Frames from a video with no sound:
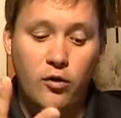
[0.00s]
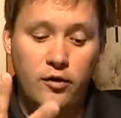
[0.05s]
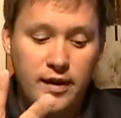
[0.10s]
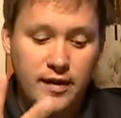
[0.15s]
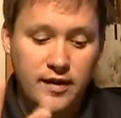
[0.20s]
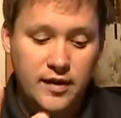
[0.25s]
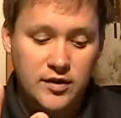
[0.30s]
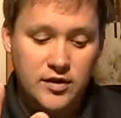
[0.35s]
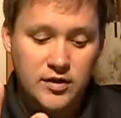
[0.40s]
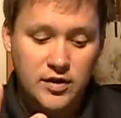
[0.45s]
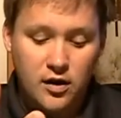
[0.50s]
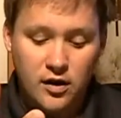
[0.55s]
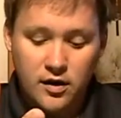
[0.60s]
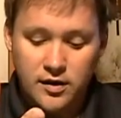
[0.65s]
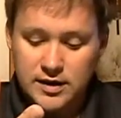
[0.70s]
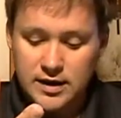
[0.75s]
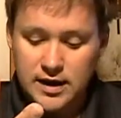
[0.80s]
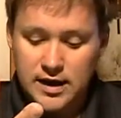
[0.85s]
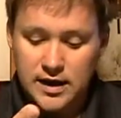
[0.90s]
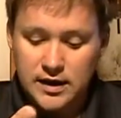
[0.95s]
that the guitar
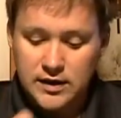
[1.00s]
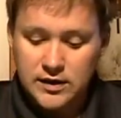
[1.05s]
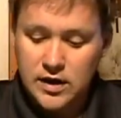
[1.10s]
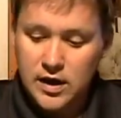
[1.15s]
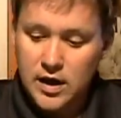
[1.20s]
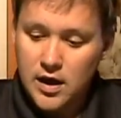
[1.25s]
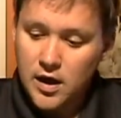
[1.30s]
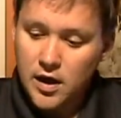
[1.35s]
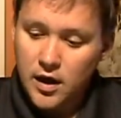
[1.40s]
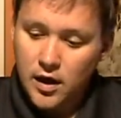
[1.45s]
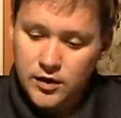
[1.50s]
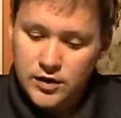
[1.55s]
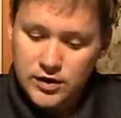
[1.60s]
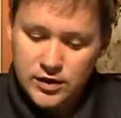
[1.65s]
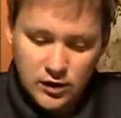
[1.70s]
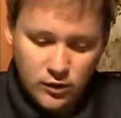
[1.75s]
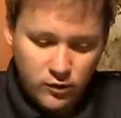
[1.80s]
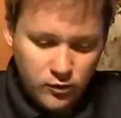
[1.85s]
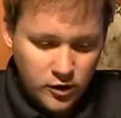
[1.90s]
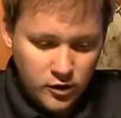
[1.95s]
takes.
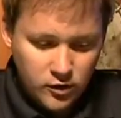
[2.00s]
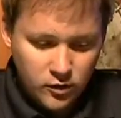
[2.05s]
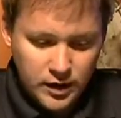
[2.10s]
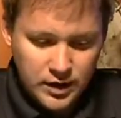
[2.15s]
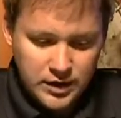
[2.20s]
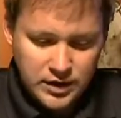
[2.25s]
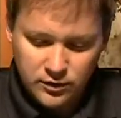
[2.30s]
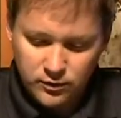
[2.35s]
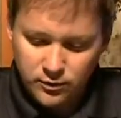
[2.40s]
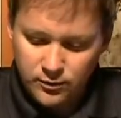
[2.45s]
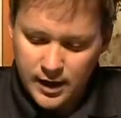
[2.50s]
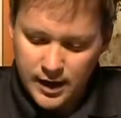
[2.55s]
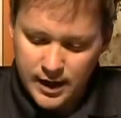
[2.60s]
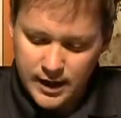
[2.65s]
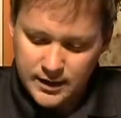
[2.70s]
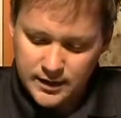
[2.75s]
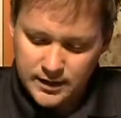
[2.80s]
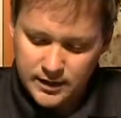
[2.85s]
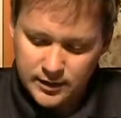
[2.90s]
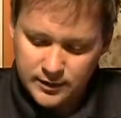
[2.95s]
So we're going to
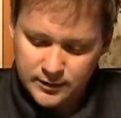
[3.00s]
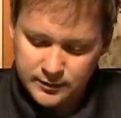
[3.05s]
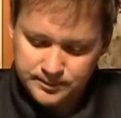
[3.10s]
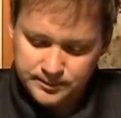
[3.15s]
write